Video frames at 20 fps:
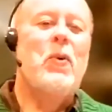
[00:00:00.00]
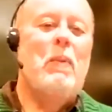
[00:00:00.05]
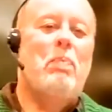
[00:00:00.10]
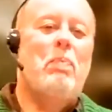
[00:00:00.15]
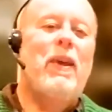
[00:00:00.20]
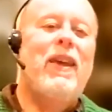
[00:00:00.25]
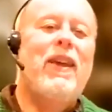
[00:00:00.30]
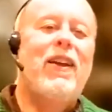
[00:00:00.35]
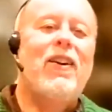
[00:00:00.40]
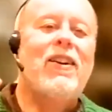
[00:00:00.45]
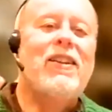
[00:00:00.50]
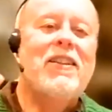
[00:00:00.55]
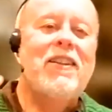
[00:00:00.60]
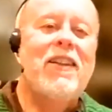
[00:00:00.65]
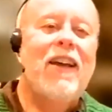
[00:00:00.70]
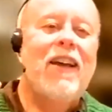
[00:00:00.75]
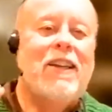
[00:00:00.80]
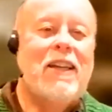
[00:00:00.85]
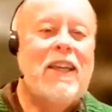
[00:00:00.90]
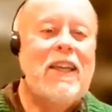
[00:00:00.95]
would be here tonight
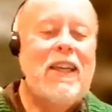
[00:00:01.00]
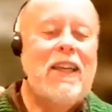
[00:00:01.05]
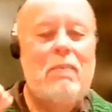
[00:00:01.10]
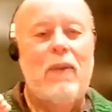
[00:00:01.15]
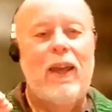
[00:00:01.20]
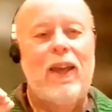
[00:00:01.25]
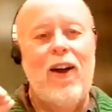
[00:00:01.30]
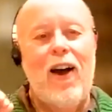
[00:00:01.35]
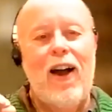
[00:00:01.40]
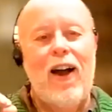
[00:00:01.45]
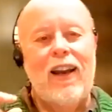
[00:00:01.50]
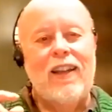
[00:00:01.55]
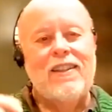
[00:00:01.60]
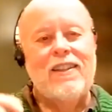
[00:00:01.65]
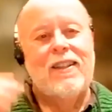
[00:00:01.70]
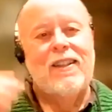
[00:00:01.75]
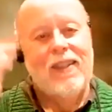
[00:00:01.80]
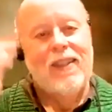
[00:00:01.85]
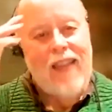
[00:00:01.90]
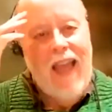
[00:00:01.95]
to keep me honest.
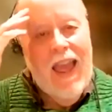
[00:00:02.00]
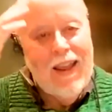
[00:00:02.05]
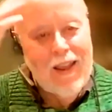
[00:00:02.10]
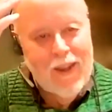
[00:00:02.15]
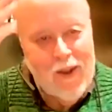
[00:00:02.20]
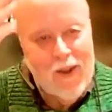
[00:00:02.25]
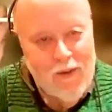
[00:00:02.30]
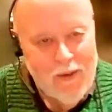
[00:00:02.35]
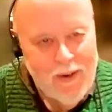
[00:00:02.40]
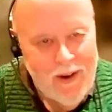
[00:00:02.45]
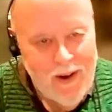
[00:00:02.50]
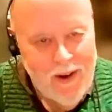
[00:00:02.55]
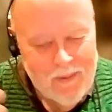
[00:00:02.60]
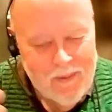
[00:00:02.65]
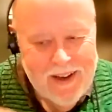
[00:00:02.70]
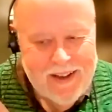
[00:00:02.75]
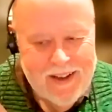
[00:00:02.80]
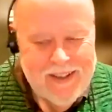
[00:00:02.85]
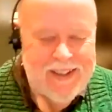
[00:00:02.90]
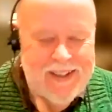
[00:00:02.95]
Thank you very
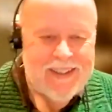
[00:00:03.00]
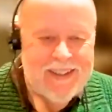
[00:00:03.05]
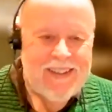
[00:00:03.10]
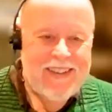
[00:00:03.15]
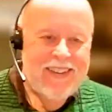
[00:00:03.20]
much.